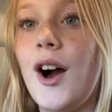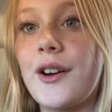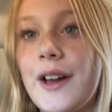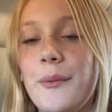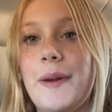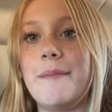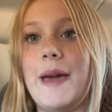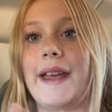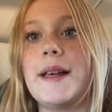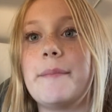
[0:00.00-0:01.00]
Okay, we
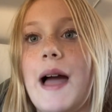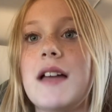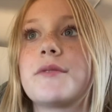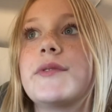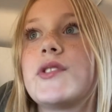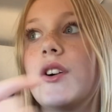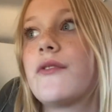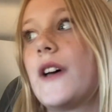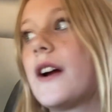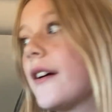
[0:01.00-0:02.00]
made it back. We drove
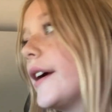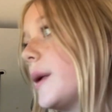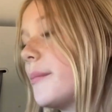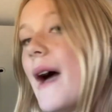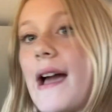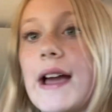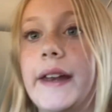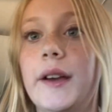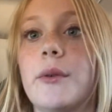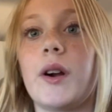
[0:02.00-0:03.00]
there and back. I
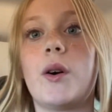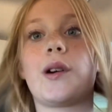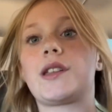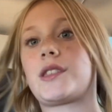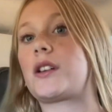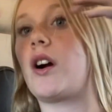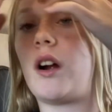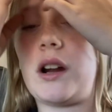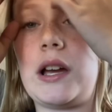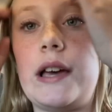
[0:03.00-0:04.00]
didn't record in the
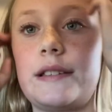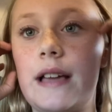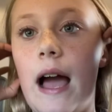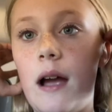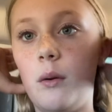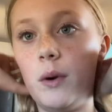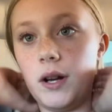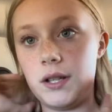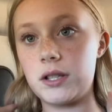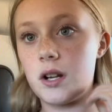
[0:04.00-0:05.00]
car because I
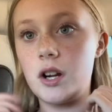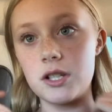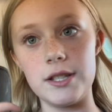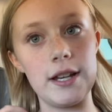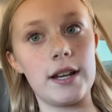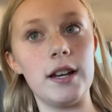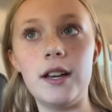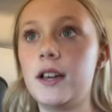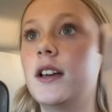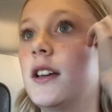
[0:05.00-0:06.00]
was car sick.
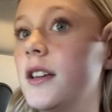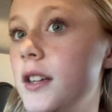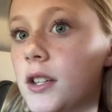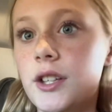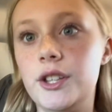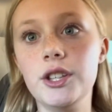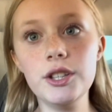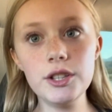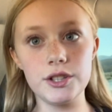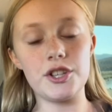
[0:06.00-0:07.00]

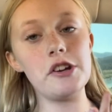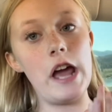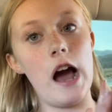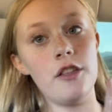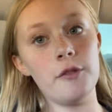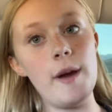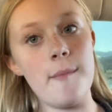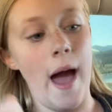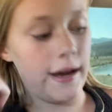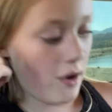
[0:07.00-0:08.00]
So yeah, on the way
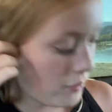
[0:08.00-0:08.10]
back, I